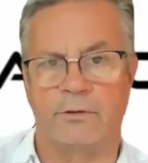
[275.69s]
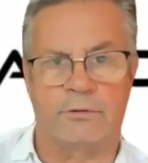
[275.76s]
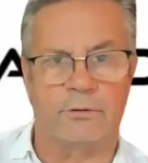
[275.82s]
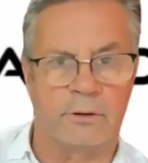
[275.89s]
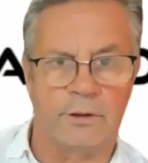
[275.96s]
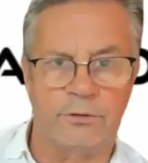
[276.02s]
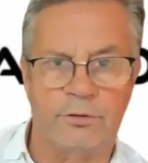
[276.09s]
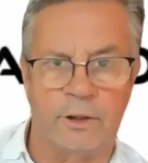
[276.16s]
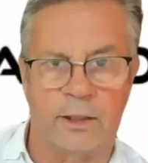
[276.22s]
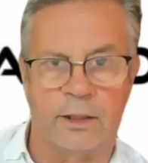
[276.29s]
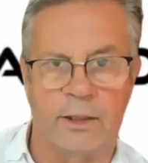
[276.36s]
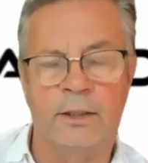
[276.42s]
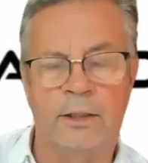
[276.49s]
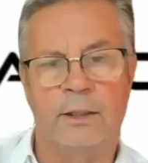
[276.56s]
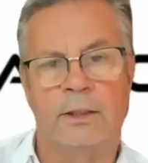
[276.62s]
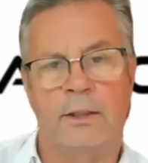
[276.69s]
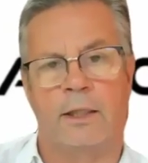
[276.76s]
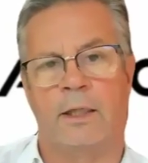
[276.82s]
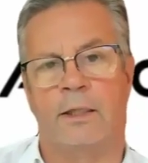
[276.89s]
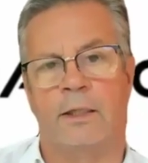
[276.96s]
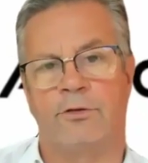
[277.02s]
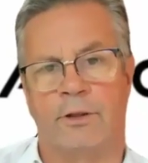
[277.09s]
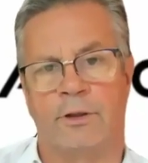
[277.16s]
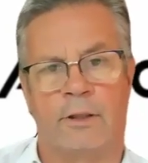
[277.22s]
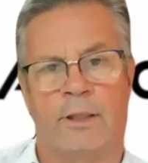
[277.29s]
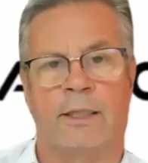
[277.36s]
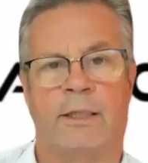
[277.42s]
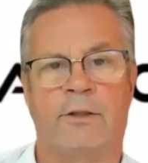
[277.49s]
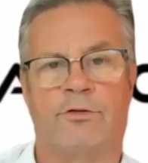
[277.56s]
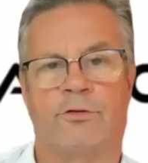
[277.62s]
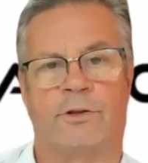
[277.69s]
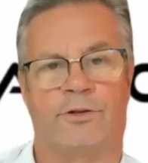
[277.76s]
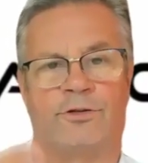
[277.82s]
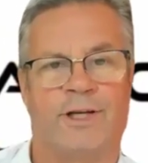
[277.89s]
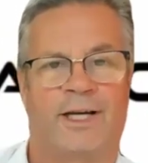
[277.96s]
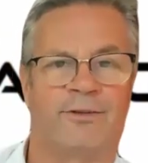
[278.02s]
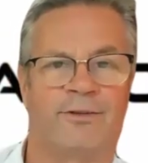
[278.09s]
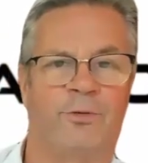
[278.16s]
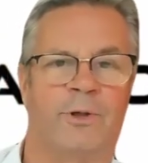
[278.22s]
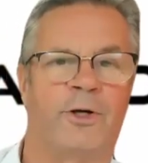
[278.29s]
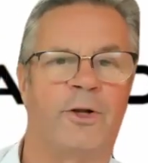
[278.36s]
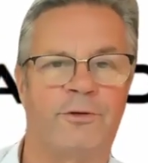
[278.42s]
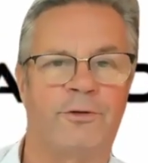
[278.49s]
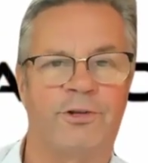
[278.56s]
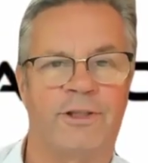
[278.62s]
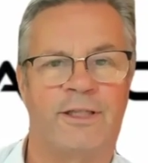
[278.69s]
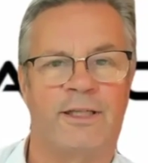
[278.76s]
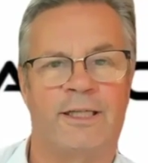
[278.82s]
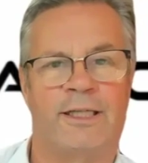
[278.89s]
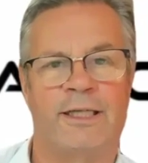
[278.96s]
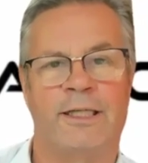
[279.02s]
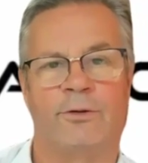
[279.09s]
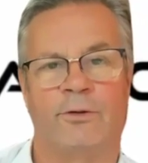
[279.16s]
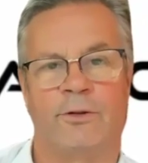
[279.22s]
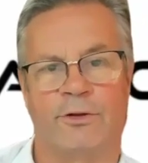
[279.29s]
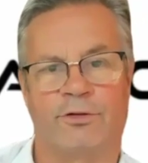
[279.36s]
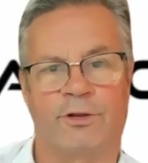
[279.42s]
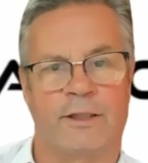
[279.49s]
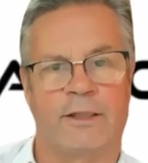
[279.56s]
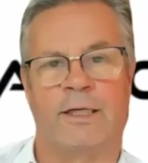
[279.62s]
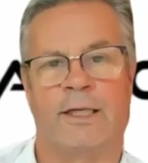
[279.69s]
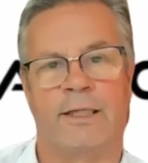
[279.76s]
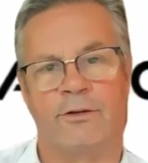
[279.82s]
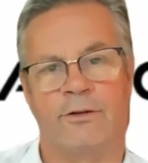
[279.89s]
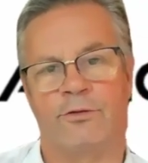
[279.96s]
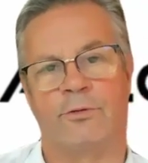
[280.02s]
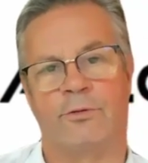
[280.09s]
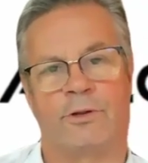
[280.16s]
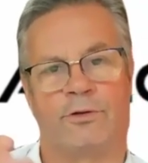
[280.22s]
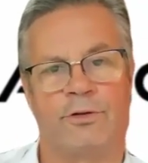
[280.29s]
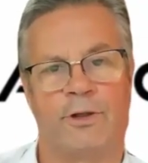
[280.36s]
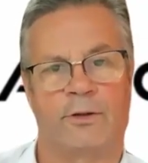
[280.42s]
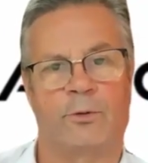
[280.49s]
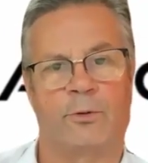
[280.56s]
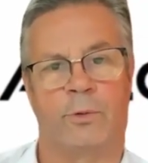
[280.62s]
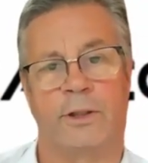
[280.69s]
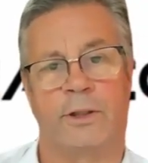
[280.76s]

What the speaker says: So let's say a satellite needs to transact to another satellite, or a satellite needs to transact with a